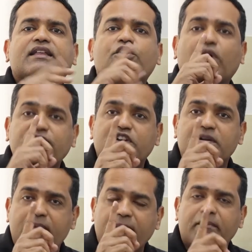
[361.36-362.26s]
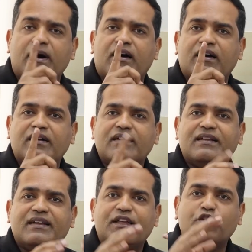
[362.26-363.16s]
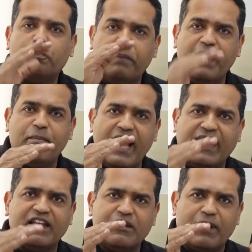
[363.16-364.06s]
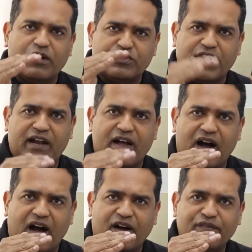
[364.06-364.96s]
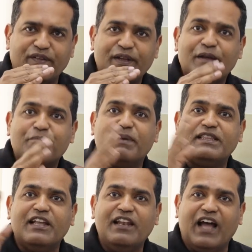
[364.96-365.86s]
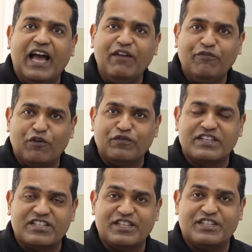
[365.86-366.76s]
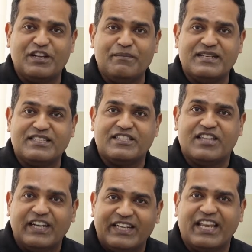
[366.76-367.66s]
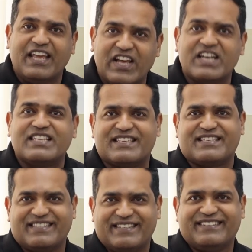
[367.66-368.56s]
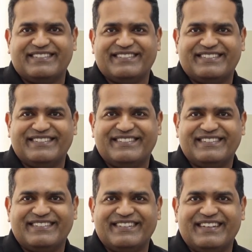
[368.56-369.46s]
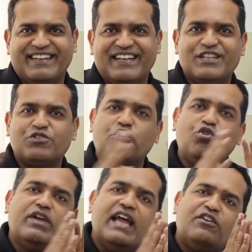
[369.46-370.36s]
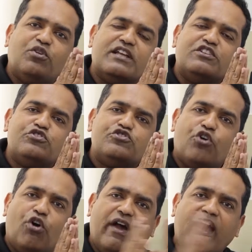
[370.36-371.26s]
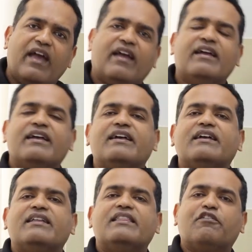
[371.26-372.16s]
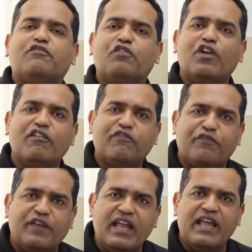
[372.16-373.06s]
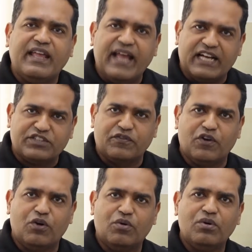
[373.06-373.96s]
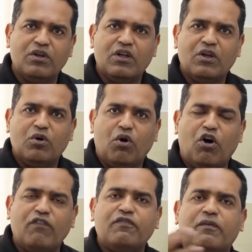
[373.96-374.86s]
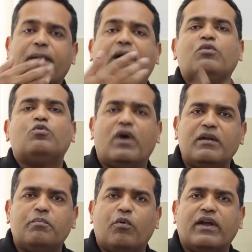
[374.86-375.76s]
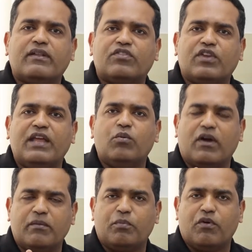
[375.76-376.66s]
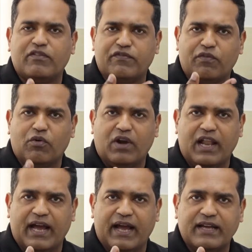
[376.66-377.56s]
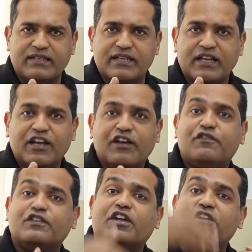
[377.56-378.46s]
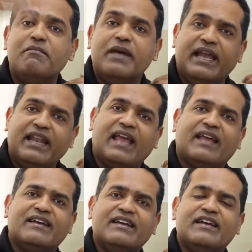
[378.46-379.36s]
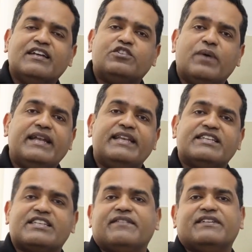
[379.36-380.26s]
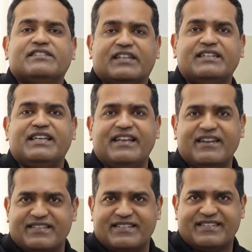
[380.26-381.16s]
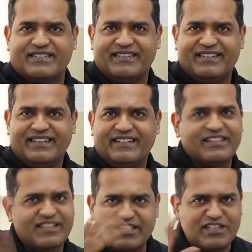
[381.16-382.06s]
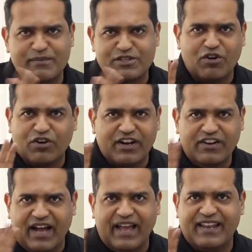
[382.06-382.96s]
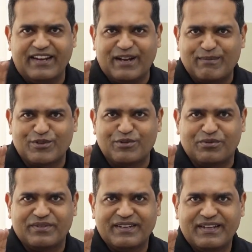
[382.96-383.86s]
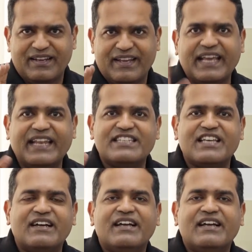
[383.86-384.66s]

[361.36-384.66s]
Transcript: you have to remember, you pay back in about 3.5, but the life of the system is 30 years. So you get to enjoy the full free cash flow of about 1.3, 1.4 lakhs for the remaining 27, 30 years. The system is not going to die anytime soon. It is